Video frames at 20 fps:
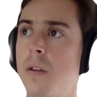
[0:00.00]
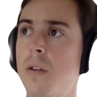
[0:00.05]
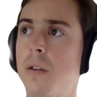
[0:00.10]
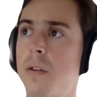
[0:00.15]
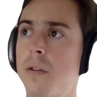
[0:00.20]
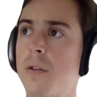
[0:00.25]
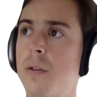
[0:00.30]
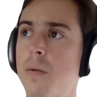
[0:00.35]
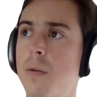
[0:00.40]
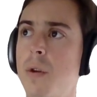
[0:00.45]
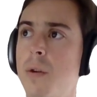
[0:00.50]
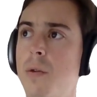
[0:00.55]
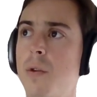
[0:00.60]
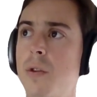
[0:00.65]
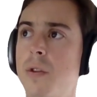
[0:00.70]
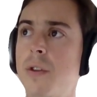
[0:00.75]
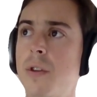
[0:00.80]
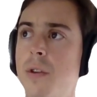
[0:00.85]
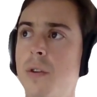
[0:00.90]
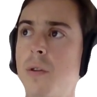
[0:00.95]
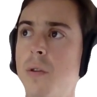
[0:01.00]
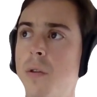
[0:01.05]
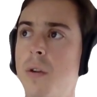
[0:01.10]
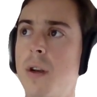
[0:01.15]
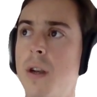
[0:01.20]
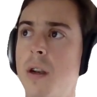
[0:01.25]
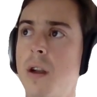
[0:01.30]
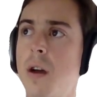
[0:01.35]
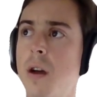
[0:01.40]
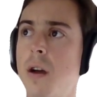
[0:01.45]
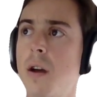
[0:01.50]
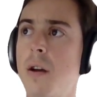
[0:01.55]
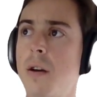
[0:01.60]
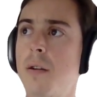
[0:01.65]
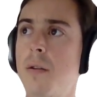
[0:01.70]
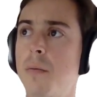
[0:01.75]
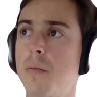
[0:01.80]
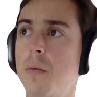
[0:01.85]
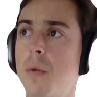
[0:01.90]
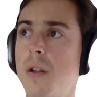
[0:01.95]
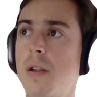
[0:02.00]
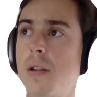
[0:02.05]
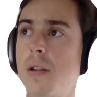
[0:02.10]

So we will do num